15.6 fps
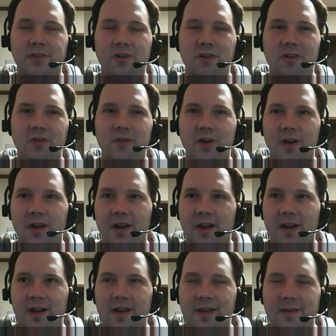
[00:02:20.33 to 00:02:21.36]
So
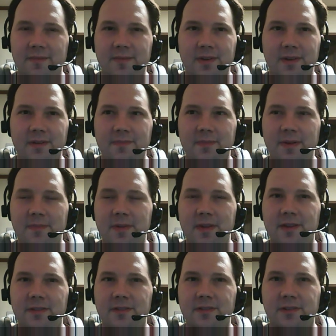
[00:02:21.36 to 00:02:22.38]

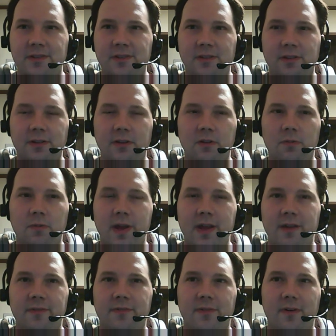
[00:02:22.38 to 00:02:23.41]
maybe this is a little
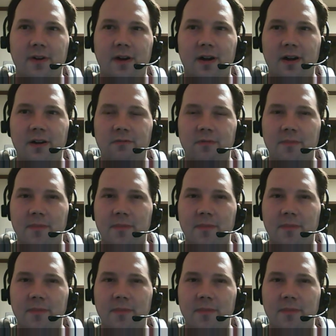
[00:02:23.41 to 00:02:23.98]
way of uh,